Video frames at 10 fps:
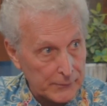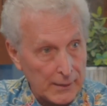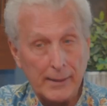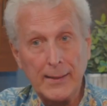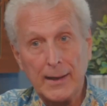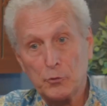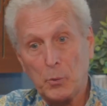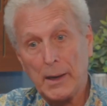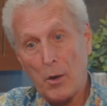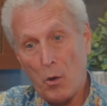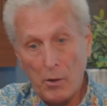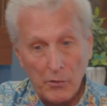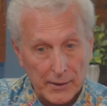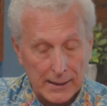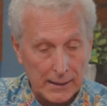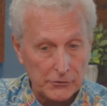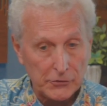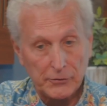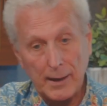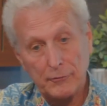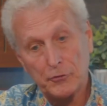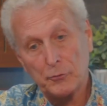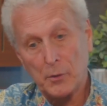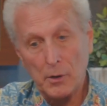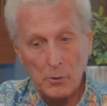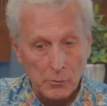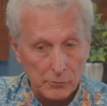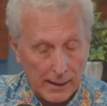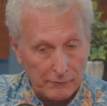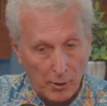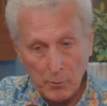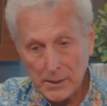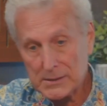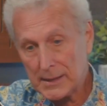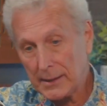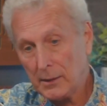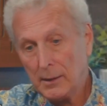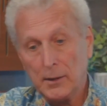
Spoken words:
And that's why all the cases after Roe have always said